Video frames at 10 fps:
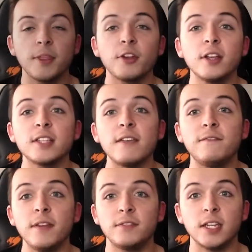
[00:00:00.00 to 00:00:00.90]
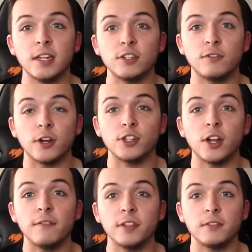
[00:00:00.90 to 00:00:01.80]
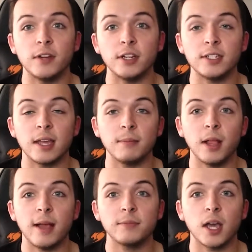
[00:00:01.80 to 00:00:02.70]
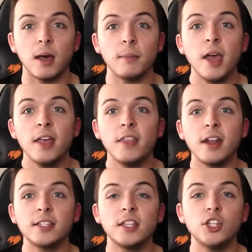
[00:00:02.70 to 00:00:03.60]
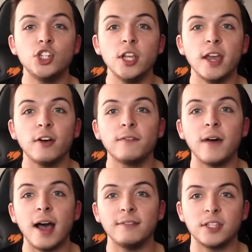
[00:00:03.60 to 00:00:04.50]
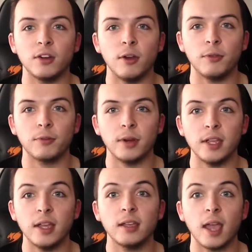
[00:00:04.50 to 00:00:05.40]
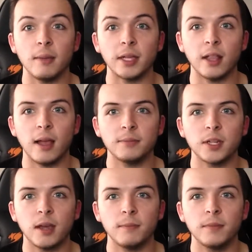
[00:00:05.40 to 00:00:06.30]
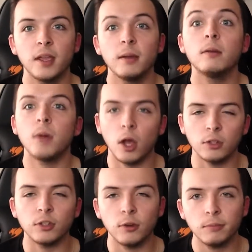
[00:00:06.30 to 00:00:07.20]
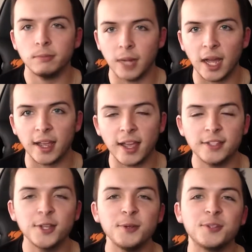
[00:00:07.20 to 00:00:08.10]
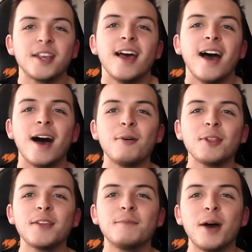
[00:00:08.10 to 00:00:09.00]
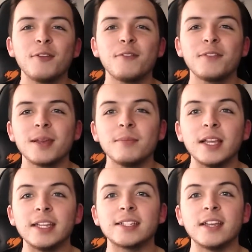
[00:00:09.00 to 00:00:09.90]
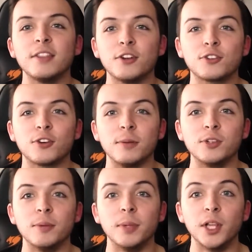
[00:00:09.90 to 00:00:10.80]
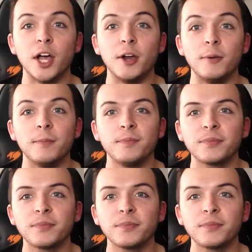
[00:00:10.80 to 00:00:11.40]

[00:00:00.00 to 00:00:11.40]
and there is a 15-inch version of this very same laptop that is the GL503 gaming laptop, also by ASUS. I will leave both of them linked in the description below.